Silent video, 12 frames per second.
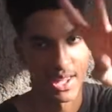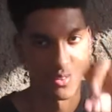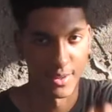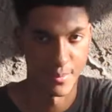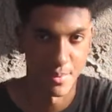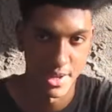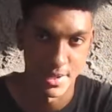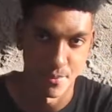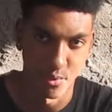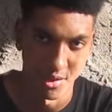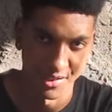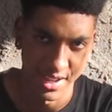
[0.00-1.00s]
Peace. It's been your
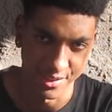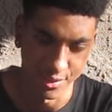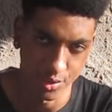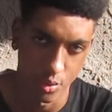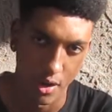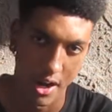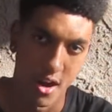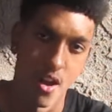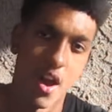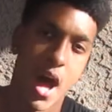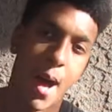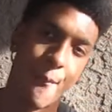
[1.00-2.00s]
boy Jesten Sawyer.
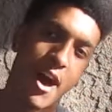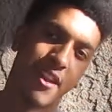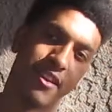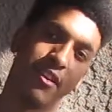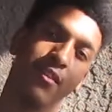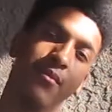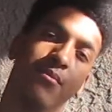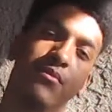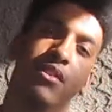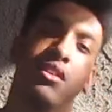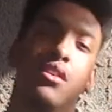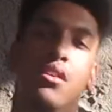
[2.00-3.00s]
I'm out of here.
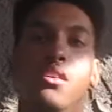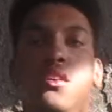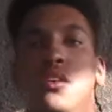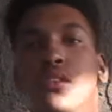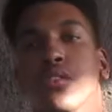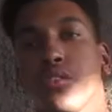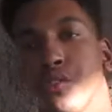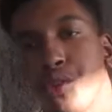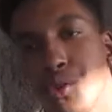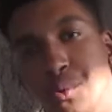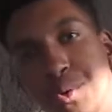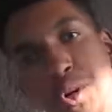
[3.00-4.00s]

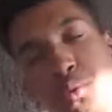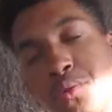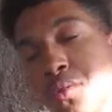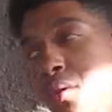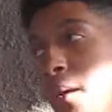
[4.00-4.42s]
Deuce, deuce.